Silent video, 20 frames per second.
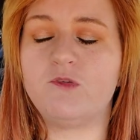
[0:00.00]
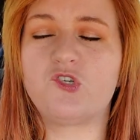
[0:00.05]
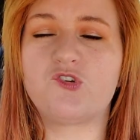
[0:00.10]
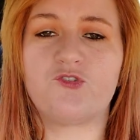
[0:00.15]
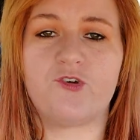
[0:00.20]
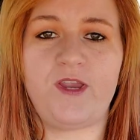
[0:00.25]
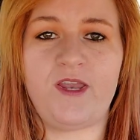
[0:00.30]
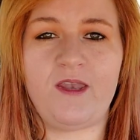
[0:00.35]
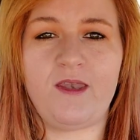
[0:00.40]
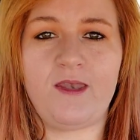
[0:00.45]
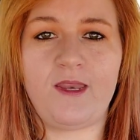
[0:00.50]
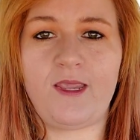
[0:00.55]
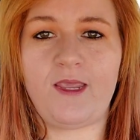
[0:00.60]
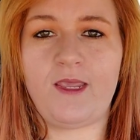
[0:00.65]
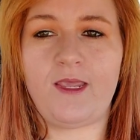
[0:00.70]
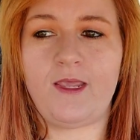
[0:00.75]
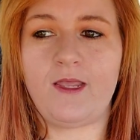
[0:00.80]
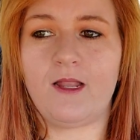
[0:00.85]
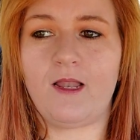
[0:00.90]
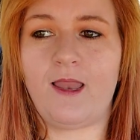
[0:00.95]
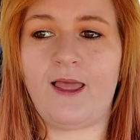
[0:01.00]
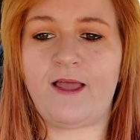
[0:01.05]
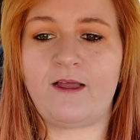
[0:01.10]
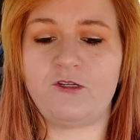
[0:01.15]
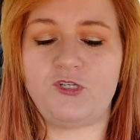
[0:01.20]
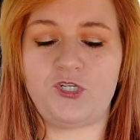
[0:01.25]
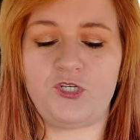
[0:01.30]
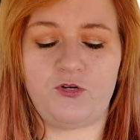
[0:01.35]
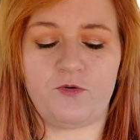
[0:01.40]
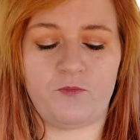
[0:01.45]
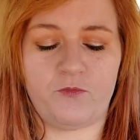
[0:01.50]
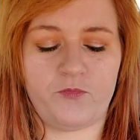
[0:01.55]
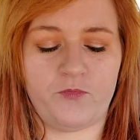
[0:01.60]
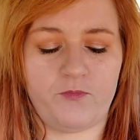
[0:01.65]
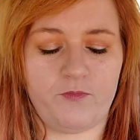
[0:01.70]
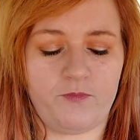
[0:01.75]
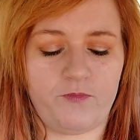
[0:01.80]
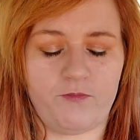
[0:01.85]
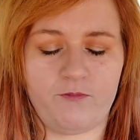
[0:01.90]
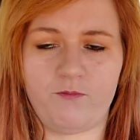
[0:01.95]
trendy, allows you to
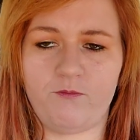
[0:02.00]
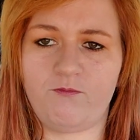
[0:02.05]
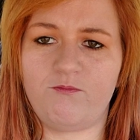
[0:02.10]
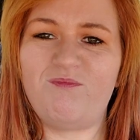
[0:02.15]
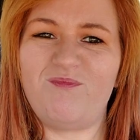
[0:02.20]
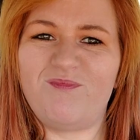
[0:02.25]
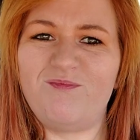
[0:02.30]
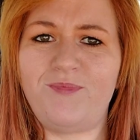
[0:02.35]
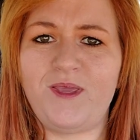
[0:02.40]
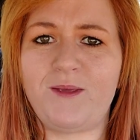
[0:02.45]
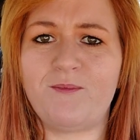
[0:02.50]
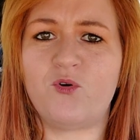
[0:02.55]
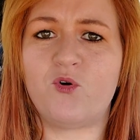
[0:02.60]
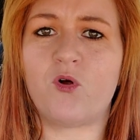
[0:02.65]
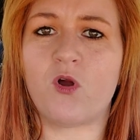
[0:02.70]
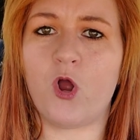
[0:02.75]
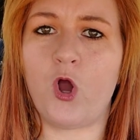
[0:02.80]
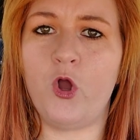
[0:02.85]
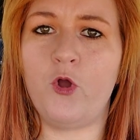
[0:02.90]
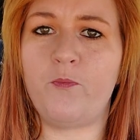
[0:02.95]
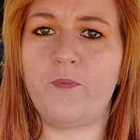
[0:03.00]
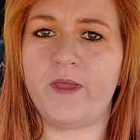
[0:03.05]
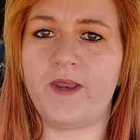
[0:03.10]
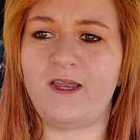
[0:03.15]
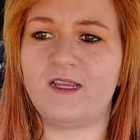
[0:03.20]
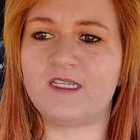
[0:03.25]
be more open.